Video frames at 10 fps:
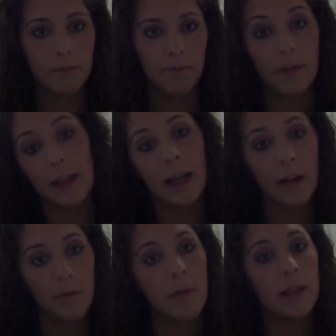like kind
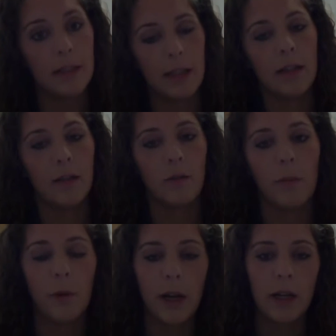of mixed in and
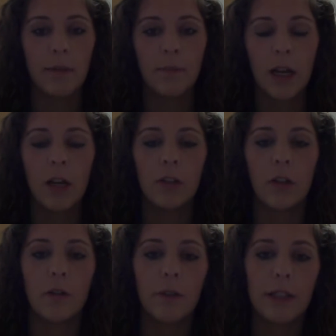incorporated.
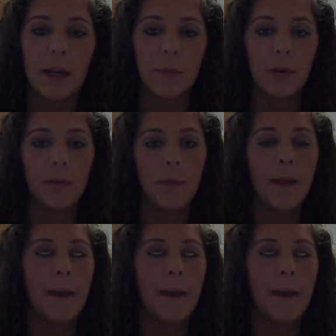So for example,